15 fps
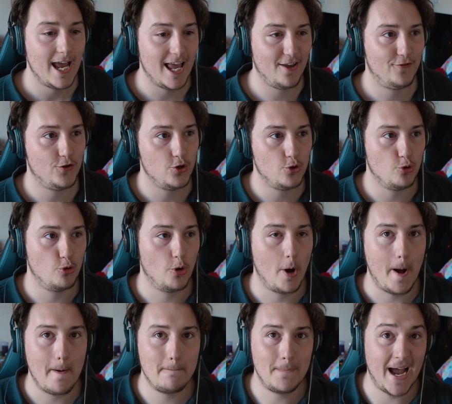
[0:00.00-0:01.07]
if you
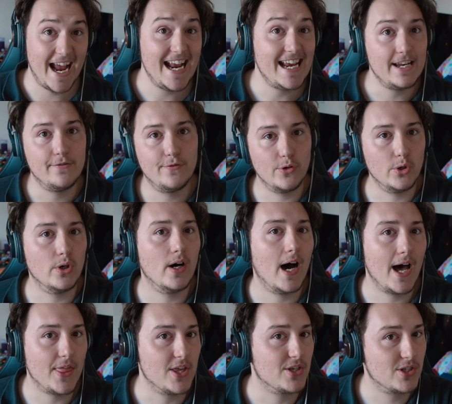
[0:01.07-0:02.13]
paid for
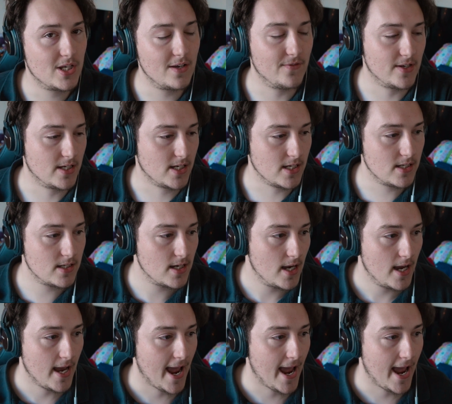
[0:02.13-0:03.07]
other services,